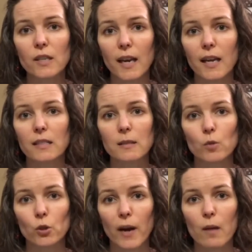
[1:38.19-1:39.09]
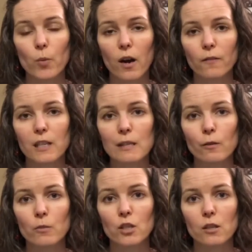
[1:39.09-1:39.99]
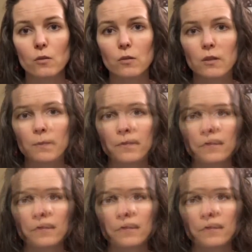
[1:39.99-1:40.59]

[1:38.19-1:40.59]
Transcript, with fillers: getting some great profits from shoes.